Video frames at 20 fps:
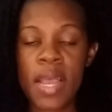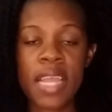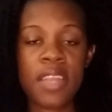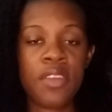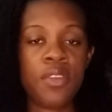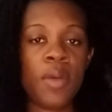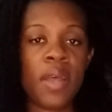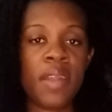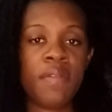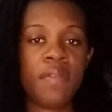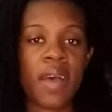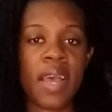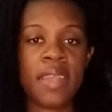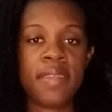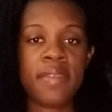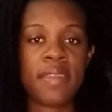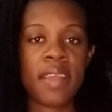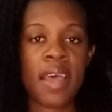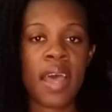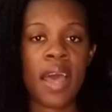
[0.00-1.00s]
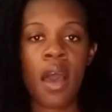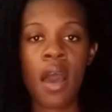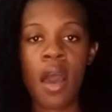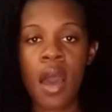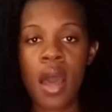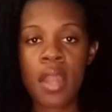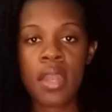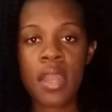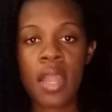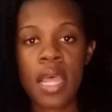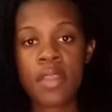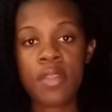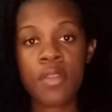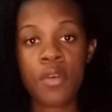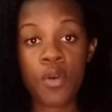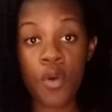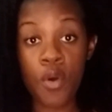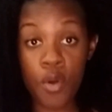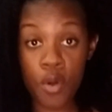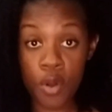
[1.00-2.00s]
why I do advise that, unlike
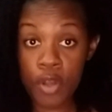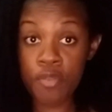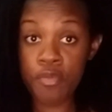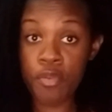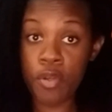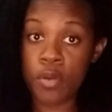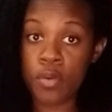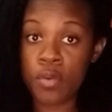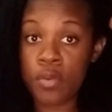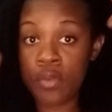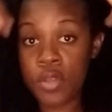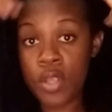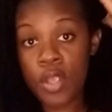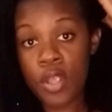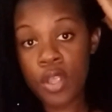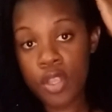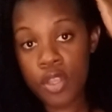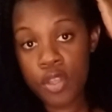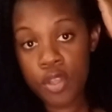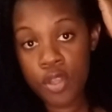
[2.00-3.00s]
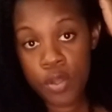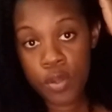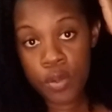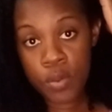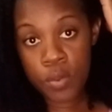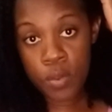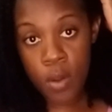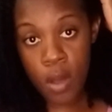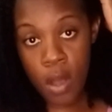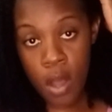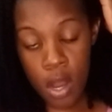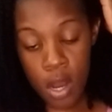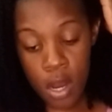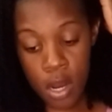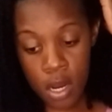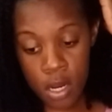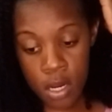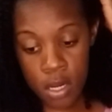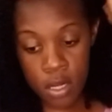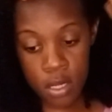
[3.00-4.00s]
the cornrows, you
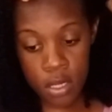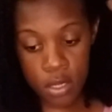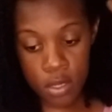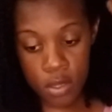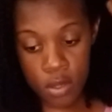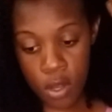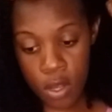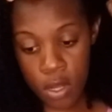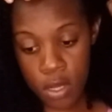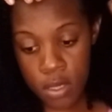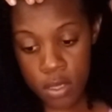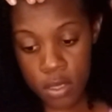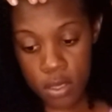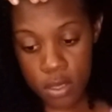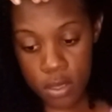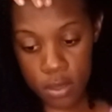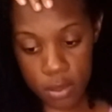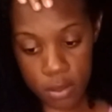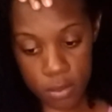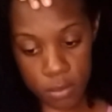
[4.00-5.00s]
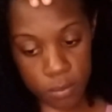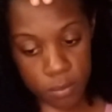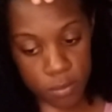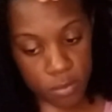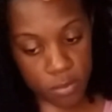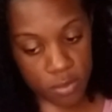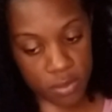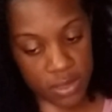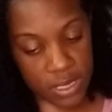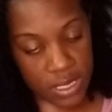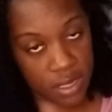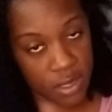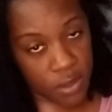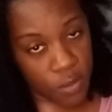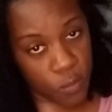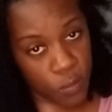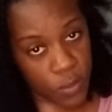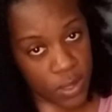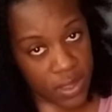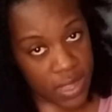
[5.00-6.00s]
are not
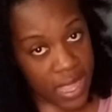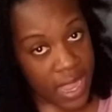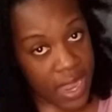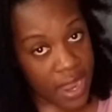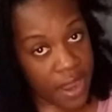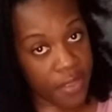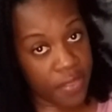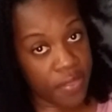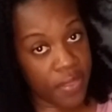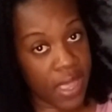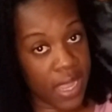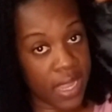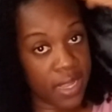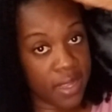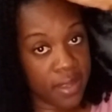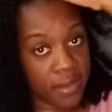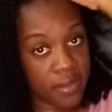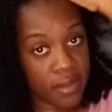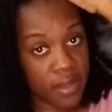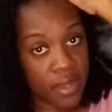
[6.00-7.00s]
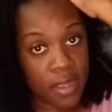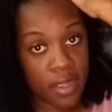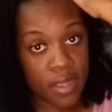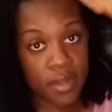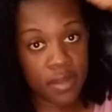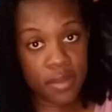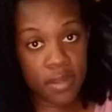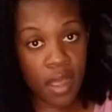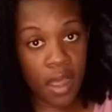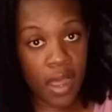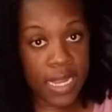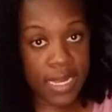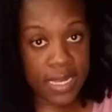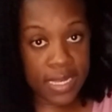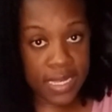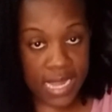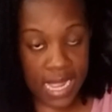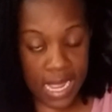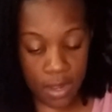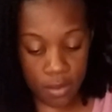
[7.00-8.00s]
dealing with hair that is
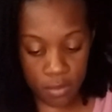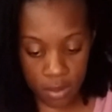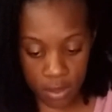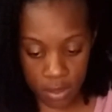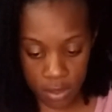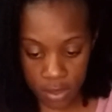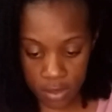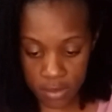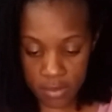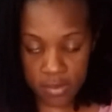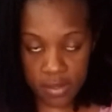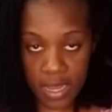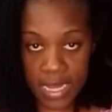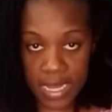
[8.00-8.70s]
tied down a lot